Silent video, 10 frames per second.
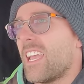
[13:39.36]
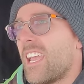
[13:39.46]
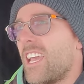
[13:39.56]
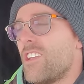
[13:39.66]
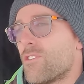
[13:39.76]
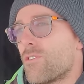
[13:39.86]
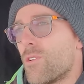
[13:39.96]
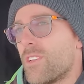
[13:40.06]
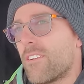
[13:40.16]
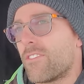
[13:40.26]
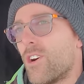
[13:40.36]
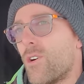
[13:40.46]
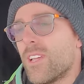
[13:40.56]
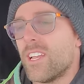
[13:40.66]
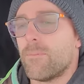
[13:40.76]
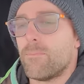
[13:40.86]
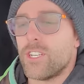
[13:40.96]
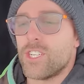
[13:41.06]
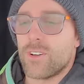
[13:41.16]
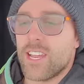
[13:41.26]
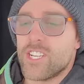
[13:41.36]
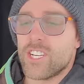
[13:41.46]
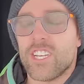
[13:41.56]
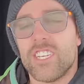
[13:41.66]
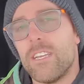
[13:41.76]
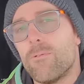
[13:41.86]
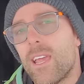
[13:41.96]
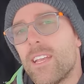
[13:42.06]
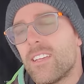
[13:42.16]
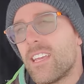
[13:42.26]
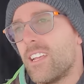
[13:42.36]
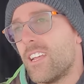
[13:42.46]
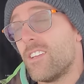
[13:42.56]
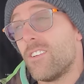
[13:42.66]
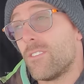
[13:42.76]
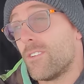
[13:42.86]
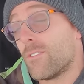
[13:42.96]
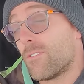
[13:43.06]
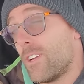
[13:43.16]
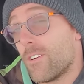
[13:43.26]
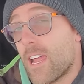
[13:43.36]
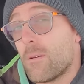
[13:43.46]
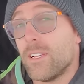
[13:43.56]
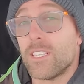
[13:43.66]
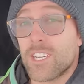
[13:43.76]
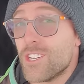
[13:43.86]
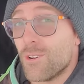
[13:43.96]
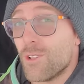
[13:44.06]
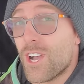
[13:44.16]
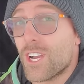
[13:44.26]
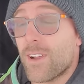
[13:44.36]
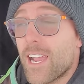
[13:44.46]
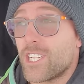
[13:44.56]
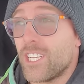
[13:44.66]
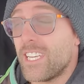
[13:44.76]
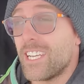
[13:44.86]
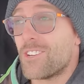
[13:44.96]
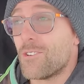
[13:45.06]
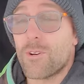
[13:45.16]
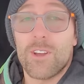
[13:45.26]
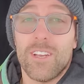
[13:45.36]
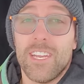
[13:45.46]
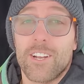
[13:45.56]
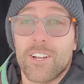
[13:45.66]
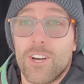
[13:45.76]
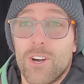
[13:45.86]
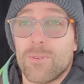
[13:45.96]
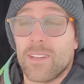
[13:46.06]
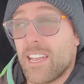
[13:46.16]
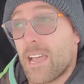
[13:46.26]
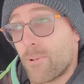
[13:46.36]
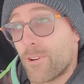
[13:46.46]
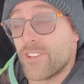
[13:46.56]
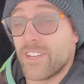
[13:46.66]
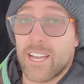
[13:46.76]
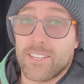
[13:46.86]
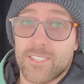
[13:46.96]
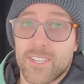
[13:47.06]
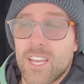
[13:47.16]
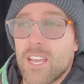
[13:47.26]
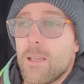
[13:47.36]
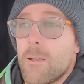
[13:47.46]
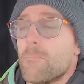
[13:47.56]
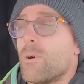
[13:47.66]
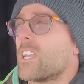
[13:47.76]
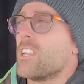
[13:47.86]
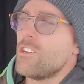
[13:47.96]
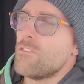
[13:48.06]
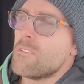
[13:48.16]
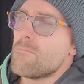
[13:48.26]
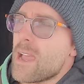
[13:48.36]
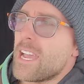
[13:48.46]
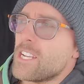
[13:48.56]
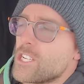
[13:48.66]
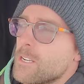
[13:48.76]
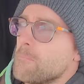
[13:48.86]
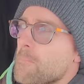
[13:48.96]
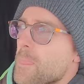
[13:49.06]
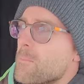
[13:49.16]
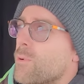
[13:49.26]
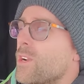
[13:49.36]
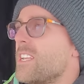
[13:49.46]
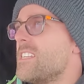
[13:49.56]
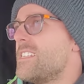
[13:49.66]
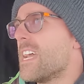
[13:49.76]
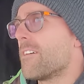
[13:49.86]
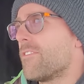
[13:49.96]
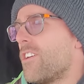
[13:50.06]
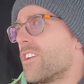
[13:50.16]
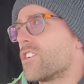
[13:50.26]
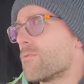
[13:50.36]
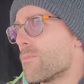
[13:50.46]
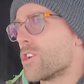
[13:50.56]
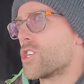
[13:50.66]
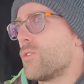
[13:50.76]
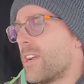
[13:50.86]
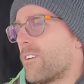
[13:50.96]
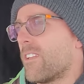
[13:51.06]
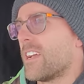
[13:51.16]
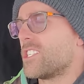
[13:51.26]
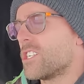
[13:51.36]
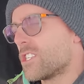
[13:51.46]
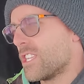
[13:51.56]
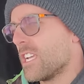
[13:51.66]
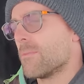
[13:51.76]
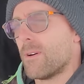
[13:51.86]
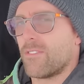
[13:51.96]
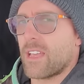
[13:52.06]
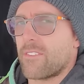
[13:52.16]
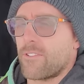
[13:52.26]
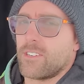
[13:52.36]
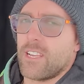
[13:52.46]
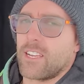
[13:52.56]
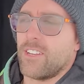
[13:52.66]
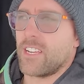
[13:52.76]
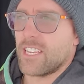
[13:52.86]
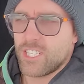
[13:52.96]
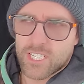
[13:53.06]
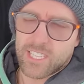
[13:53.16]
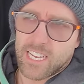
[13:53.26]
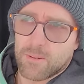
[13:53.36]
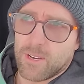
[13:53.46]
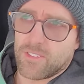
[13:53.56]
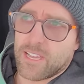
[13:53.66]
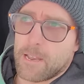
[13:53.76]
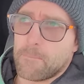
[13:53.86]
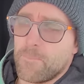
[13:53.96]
and you throw a DEF code and it puts your engine in derate and then your, your ambulance can no longer actually get to where you need to go and that person dies. But could you imagine putting DEF on commercial airlines? Just think about that for a second, you guys. Just think about that.